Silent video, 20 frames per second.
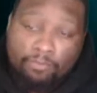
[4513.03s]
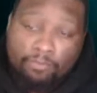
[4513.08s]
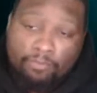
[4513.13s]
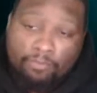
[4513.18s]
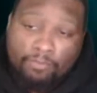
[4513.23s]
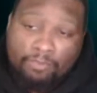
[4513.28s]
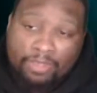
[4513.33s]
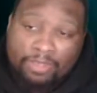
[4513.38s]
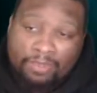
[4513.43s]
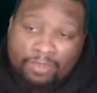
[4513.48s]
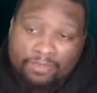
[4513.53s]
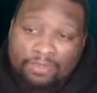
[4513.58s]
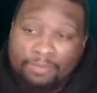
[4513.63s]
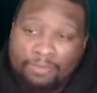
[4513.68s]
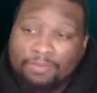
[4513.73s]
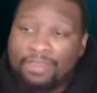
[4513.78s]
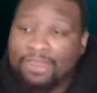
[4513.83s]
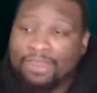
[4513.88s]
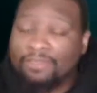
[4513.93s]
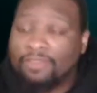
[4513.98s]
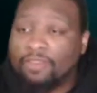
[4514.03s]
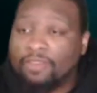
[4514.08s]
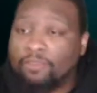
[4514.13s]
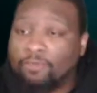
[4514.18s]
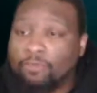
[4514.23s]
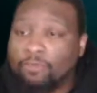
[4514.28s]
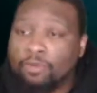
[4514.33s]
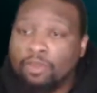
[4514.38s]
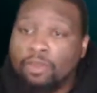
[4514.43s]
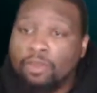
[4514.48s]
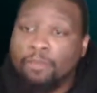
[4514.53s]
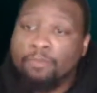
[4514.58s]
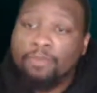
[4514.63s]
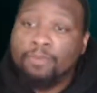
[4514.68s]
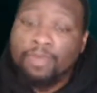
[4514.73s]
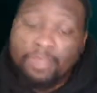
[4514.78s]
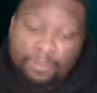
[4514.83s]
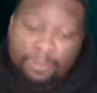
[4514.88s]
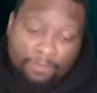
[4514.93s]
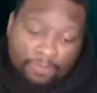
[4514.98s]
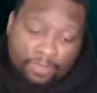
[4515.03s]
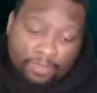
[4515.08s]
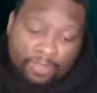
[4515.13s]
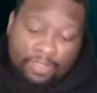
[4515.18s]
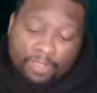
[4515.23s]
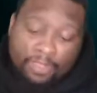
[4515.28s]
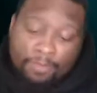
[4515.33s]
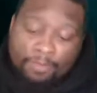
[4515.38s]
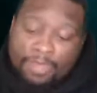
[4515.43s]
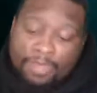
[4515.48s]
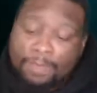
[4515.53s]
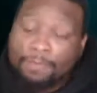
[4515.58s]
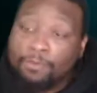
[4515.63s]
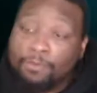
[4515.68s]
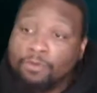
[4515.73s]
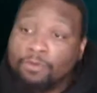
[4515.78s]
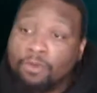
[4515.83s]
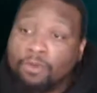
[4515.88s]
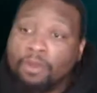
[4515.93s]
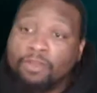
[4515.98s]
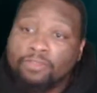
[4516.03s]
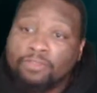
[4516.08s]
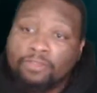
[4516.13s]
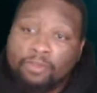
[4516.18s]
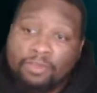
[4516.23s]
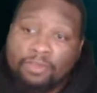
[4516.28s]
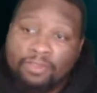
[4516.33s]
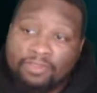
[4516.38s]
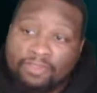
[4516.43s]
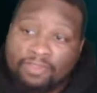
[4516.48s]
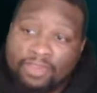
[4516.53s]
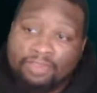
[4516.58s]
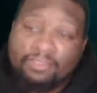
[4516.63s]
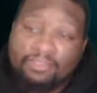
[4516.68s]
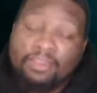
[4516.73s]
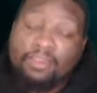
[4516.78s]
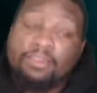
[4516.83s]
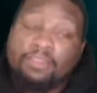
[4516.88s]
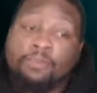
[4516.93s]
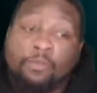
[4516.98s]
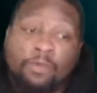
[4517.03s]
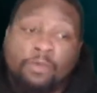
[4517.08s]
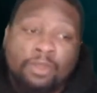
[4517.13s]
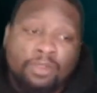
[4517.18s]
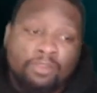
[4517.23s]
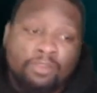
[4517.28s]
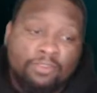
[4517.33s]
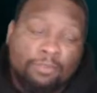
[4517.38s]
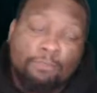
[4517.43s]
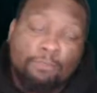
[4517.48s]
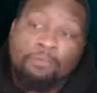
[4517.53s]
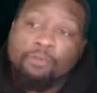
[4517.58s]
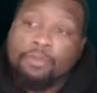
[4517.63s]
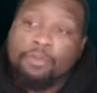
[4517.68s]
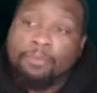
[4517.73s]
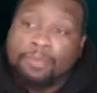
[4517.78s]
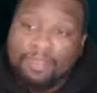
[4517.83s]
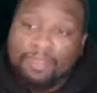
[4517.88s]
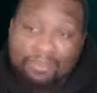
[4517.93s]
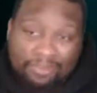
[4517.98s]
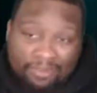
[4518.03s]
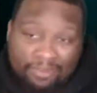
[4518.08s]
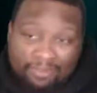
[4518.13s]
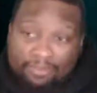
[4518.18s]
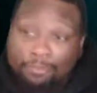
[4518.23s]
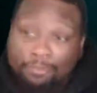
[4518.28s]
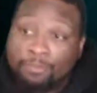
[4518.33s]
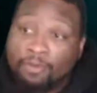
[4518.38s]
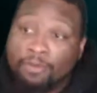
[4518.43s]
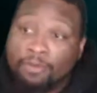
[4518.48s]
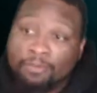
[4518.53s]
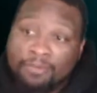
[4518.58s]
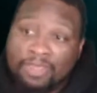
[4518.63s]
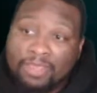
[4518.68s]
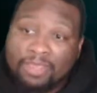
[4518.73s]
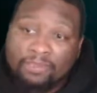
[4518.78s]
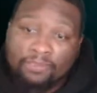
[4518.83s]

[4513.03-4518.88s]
because sometimes that's wrong. But people also insisted to want to support because they support me.